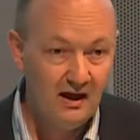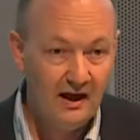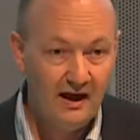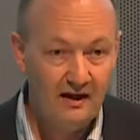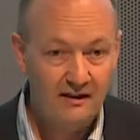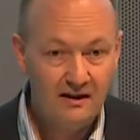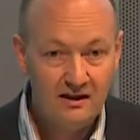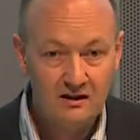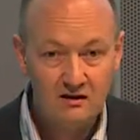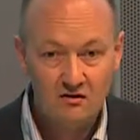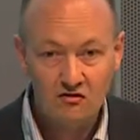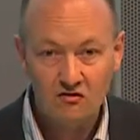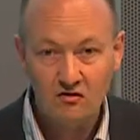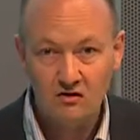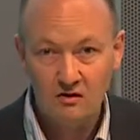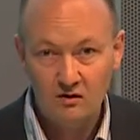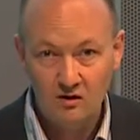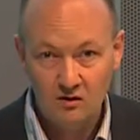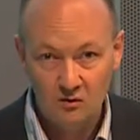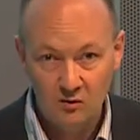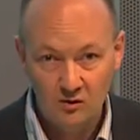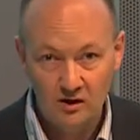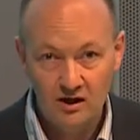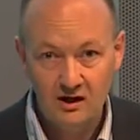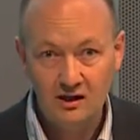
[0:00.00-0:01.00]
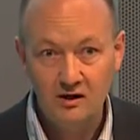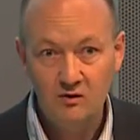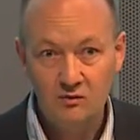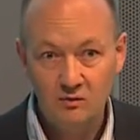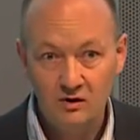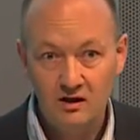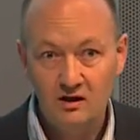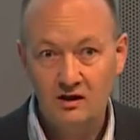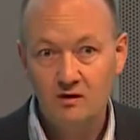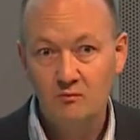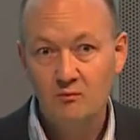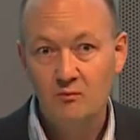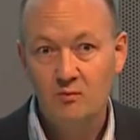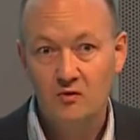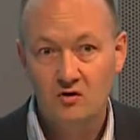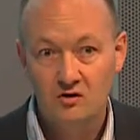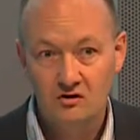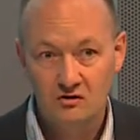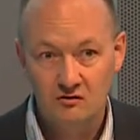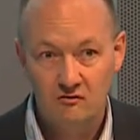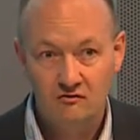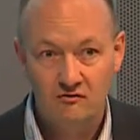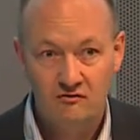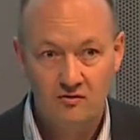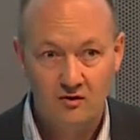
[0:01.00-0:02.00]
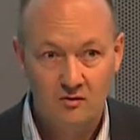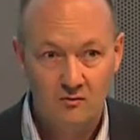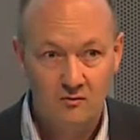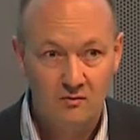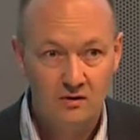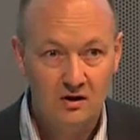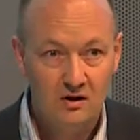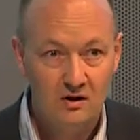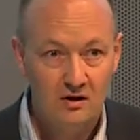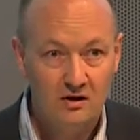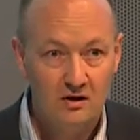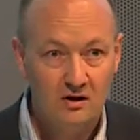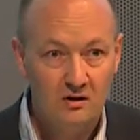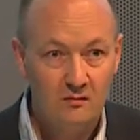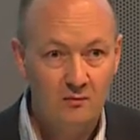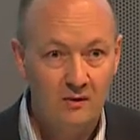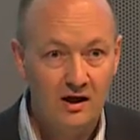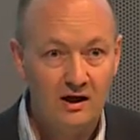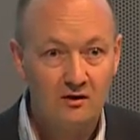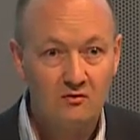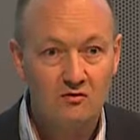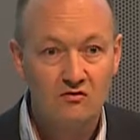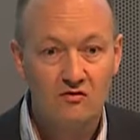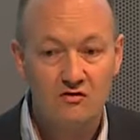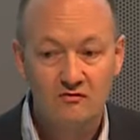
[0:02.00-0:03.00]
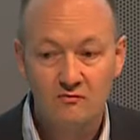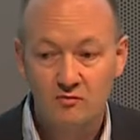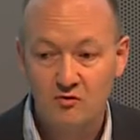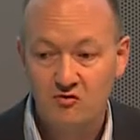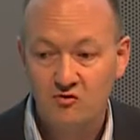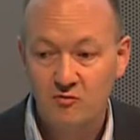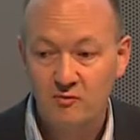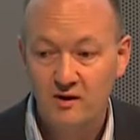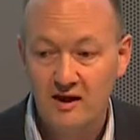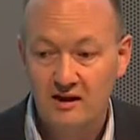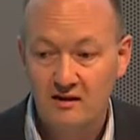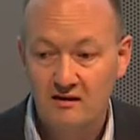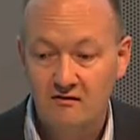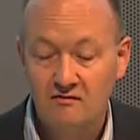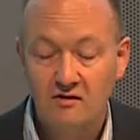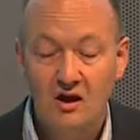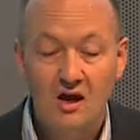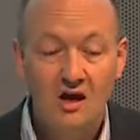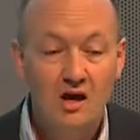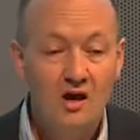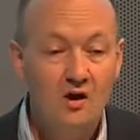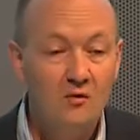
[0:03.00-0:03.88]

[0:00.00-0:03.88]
And that is really, really important from a Microsoft perspective.